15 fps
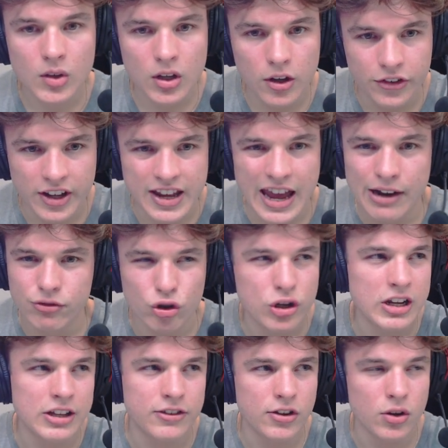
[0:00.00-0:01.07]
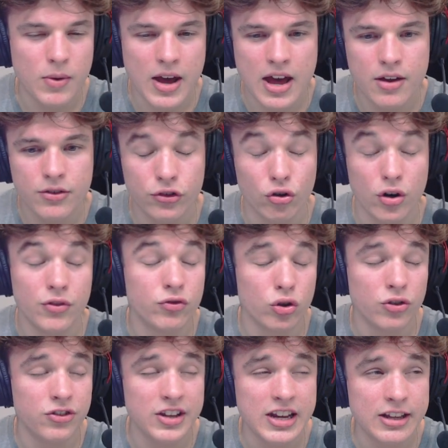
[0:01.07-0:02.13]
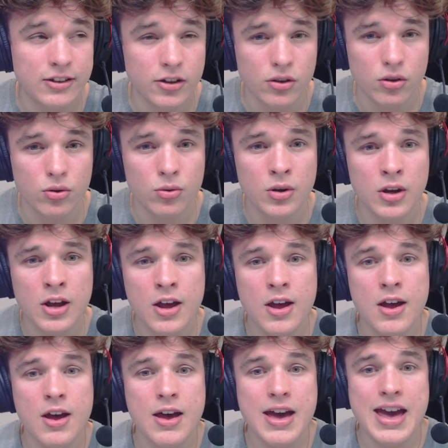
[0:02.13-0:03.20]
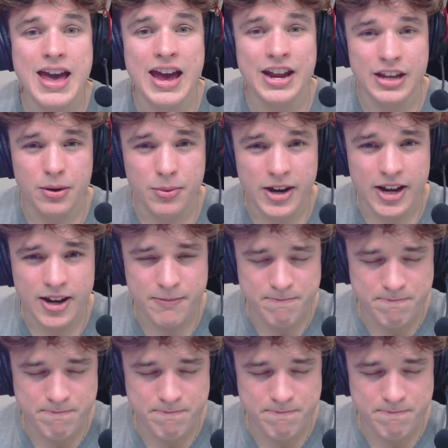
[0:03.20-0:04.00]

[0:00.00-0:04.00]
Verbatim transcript: Because I get rook e2, sorry, rook d2 anyway.